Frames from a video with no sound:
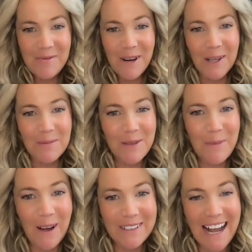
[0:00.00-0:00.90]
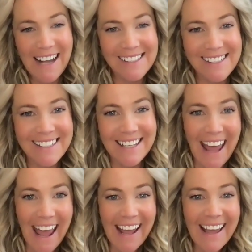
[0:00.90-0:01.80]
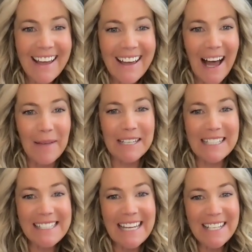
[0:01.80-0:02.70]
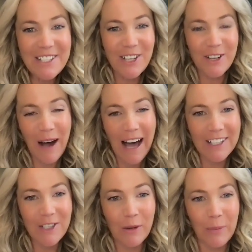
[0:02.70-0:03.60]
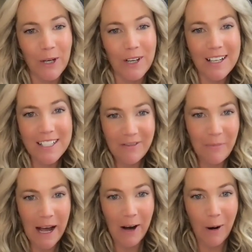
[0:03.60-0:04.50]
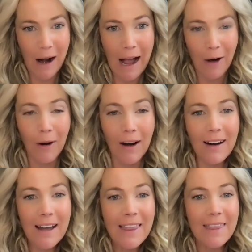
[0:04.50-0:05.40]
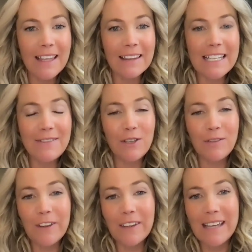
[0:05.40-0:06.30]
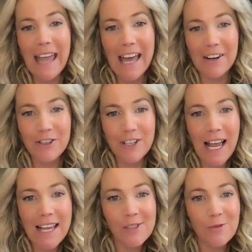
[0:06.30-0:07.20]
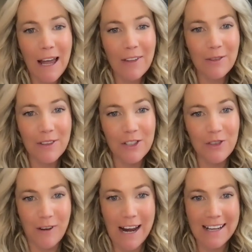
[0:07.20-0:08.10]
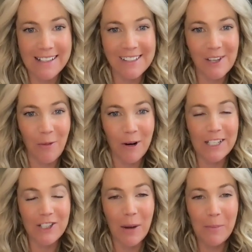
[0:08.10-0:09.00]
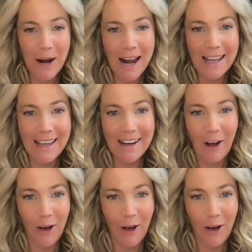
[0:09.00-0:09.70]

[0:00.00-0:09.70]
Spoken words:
Welcome to the podcast. Today, I'm going to teach you how to do a productive power hour that leaves you feeling energized rather than drained. So, we're going to jump right in.